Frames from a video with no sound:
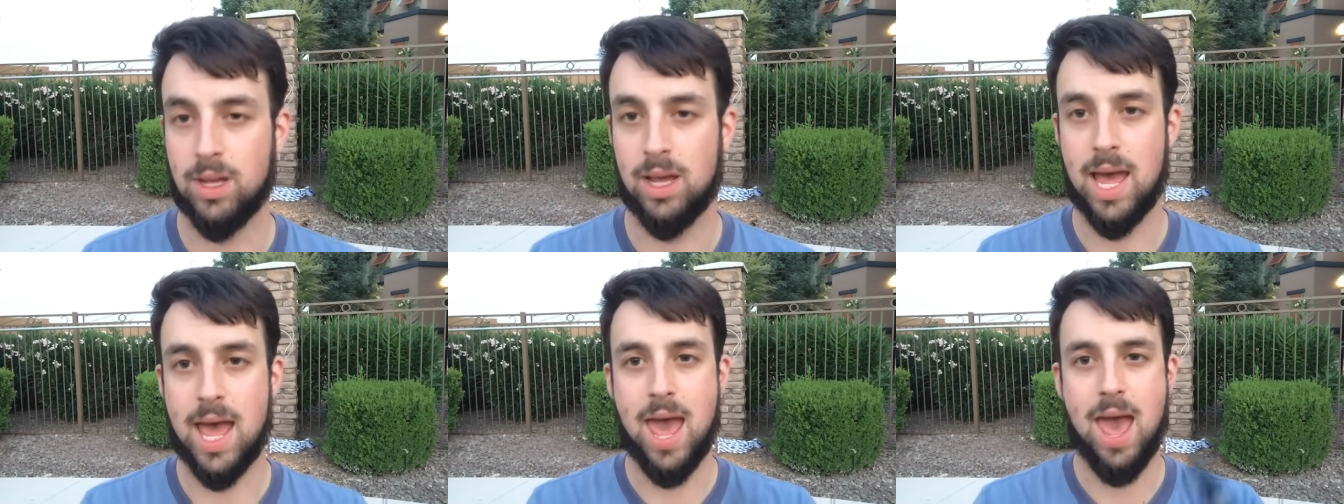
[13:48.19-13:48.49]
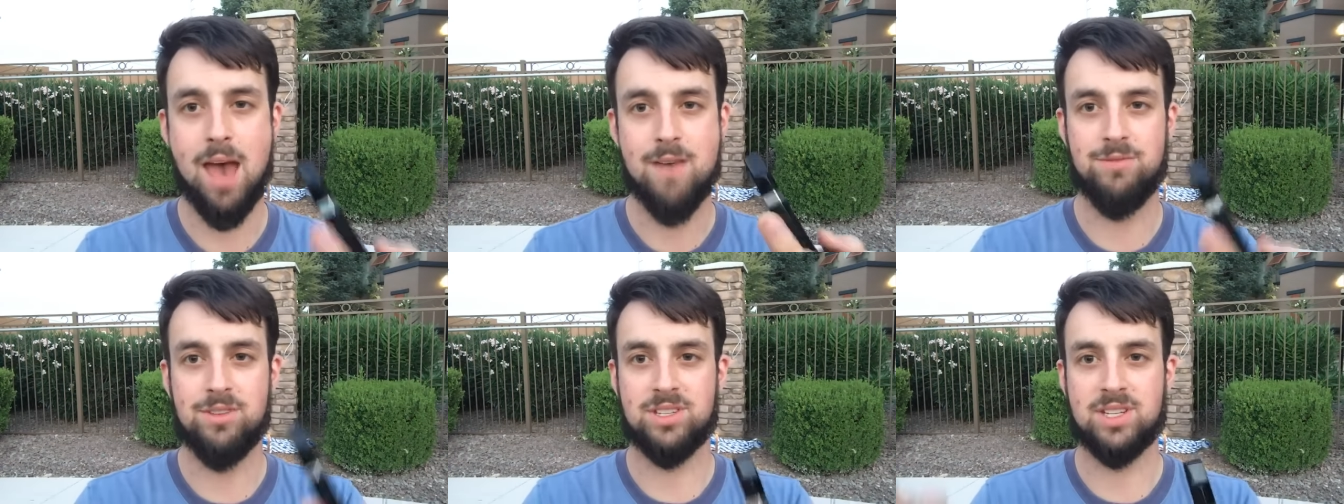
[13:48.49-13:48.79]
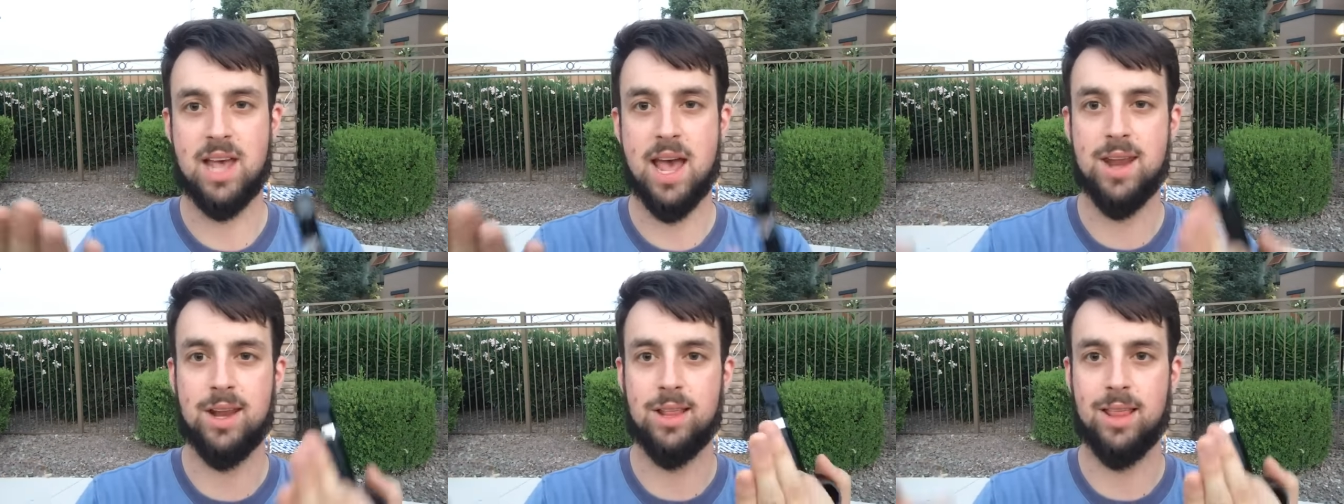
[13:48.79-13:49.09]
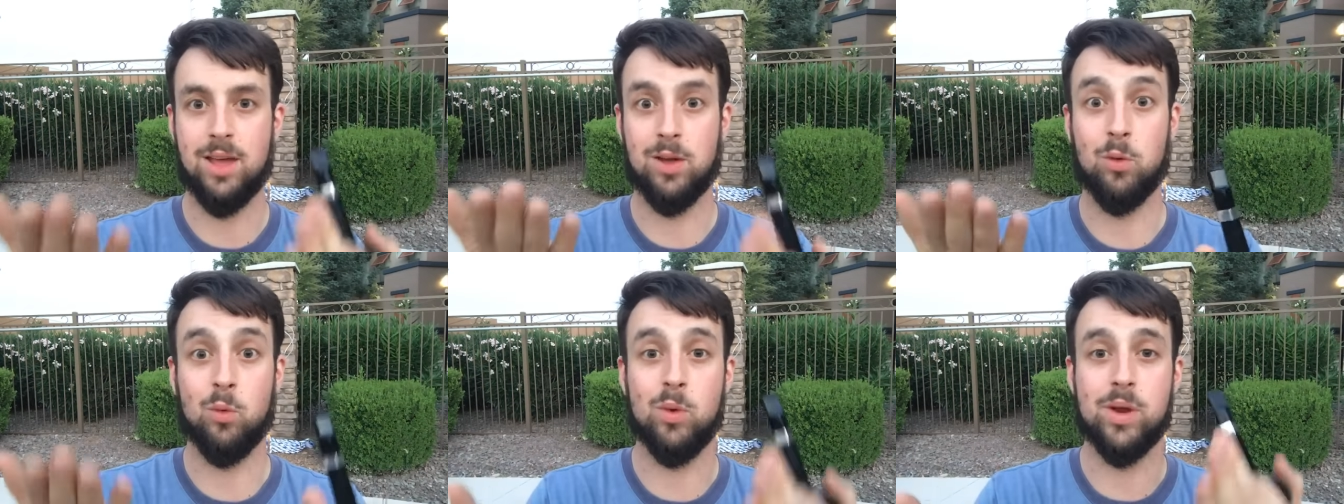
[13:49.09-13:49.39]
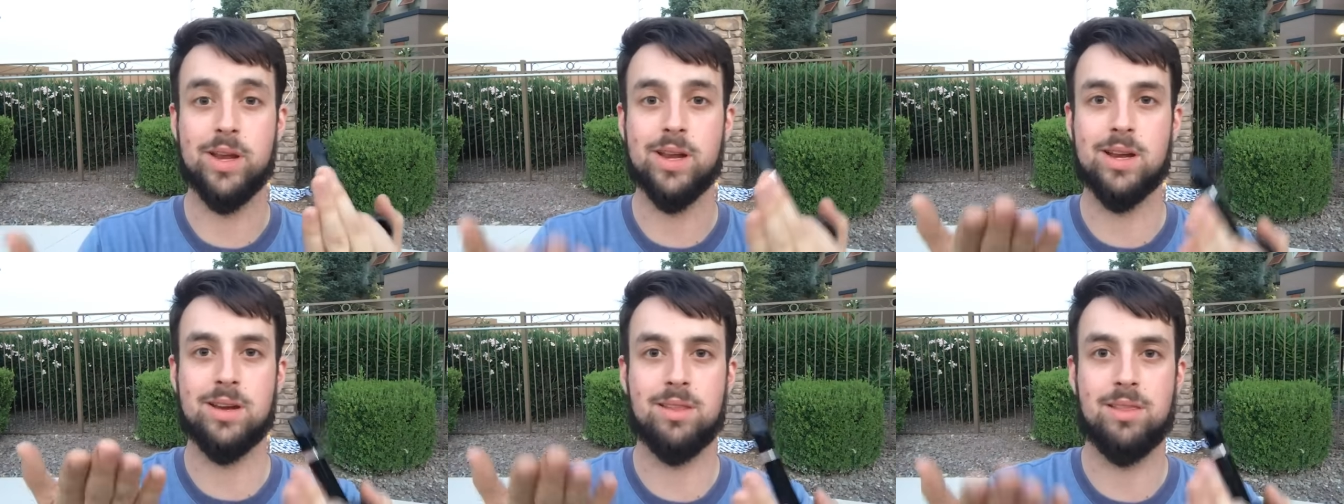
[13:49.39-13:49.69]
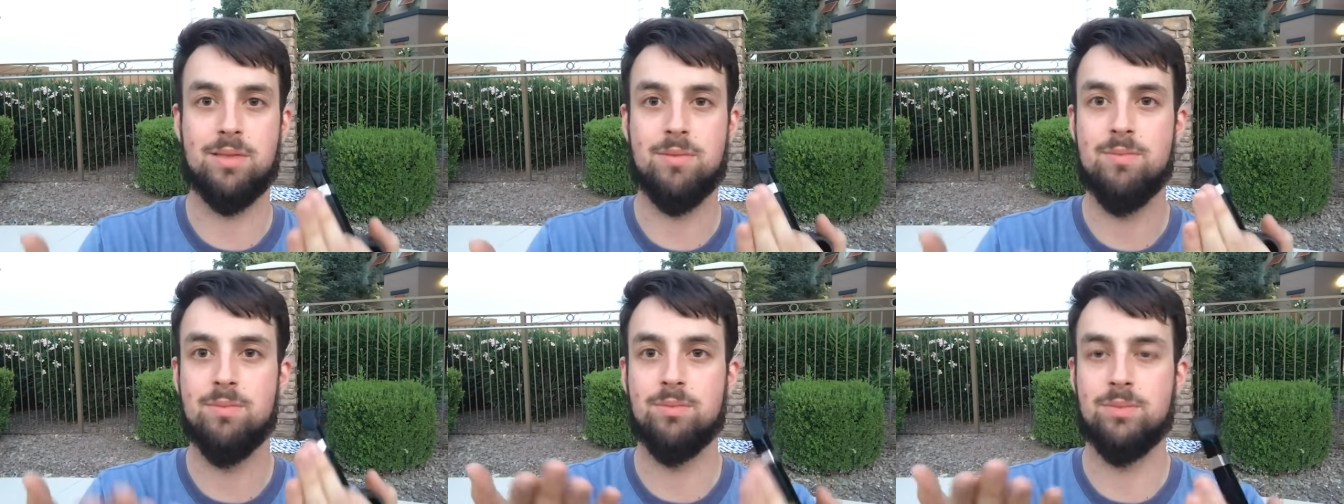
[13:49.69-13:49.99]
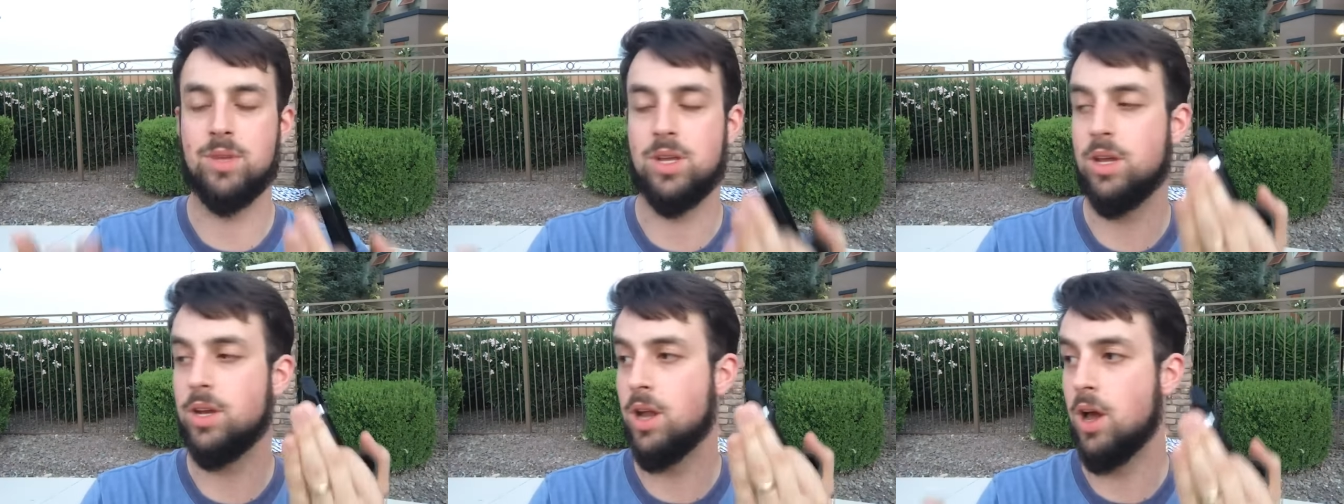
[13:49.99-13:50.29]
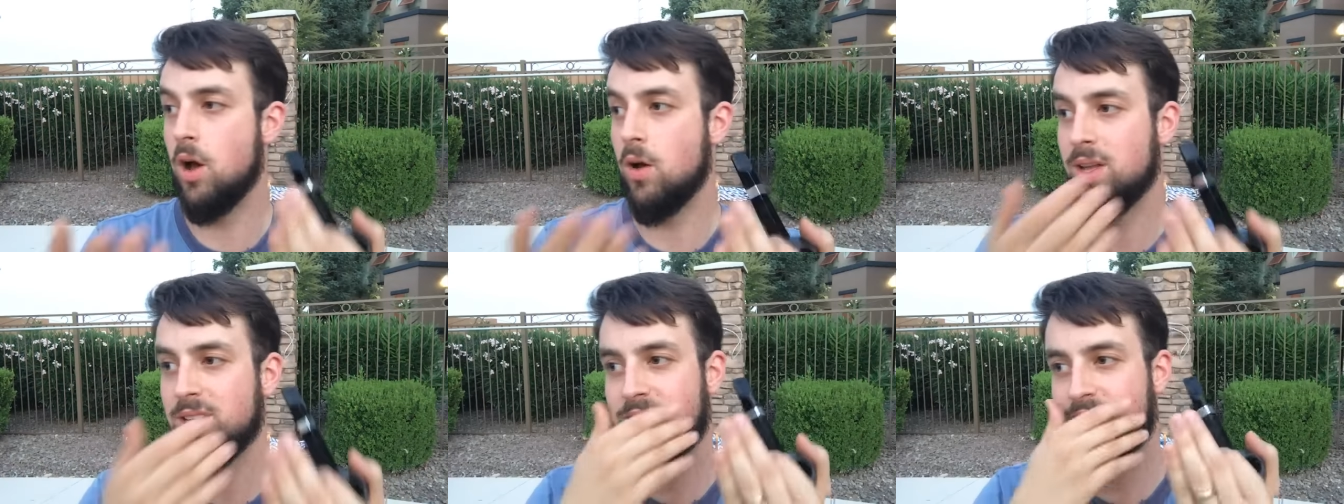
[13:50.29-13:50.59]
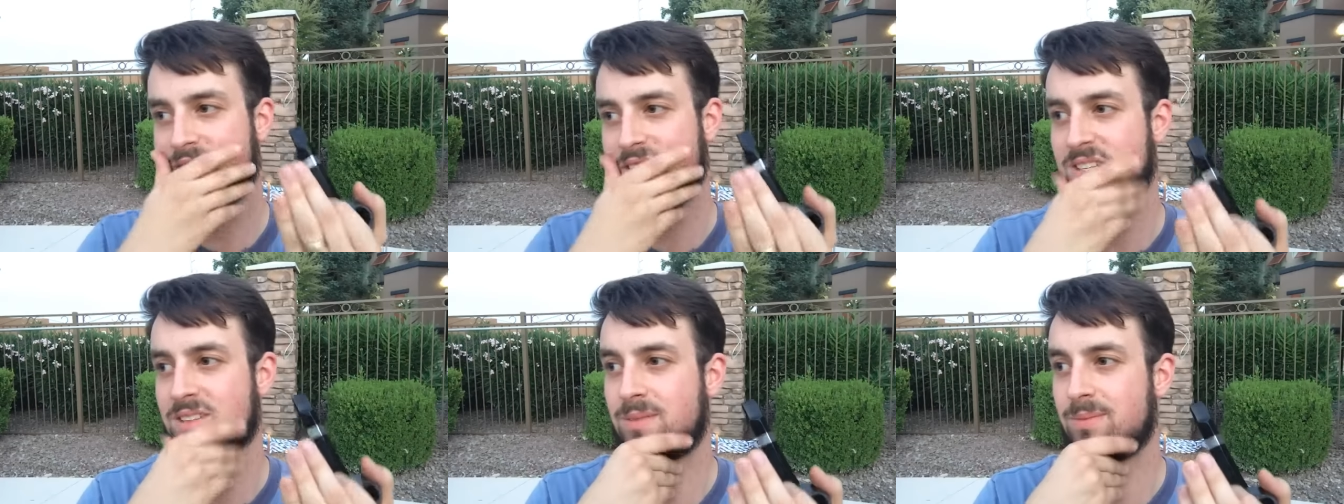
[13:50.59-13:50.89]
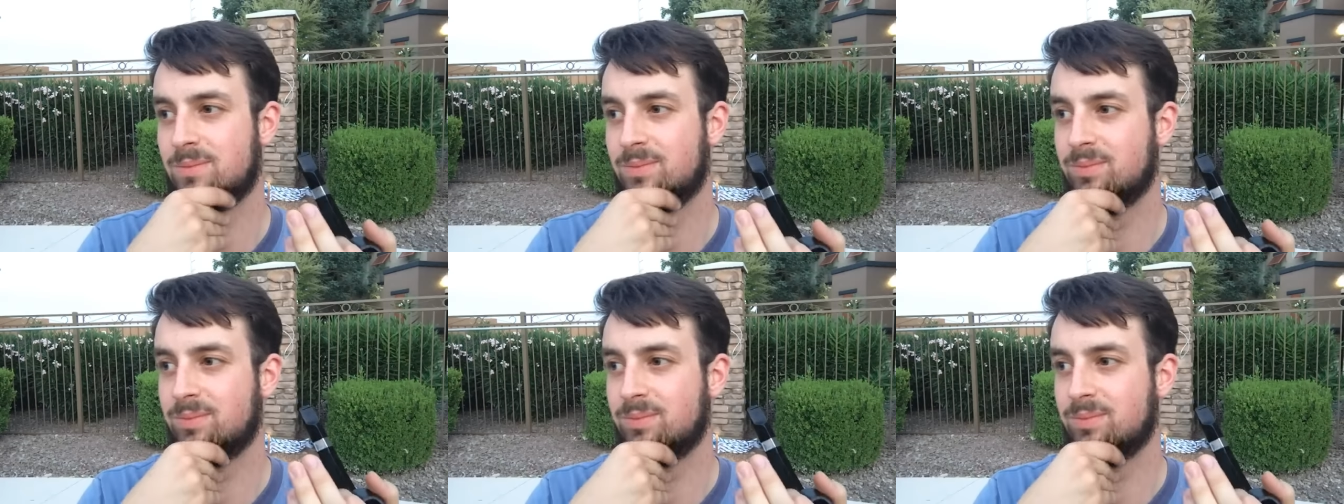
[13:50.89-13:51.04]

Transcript: I had this kind of like weird, you know, it's just,